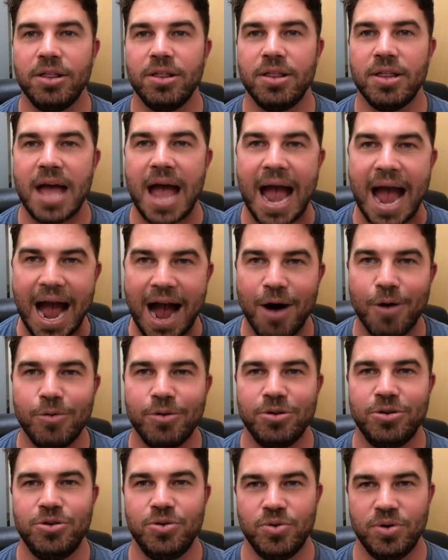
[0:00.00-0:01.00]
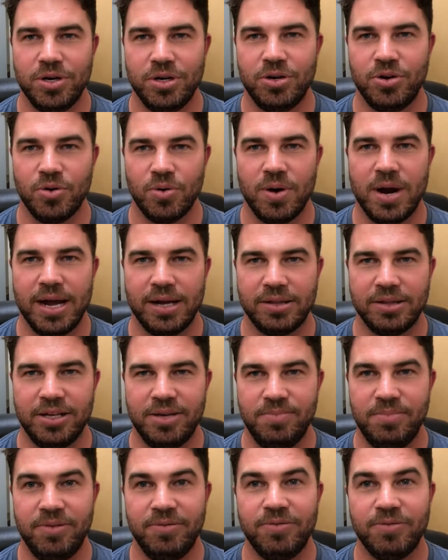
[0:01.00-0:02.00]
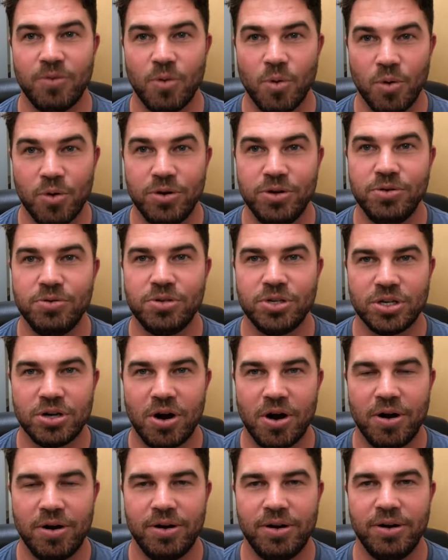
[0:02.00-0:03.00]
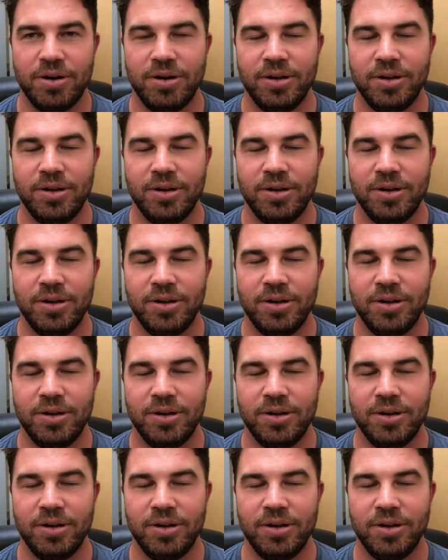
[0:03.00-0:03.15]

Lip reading: how to do it correctly before you start,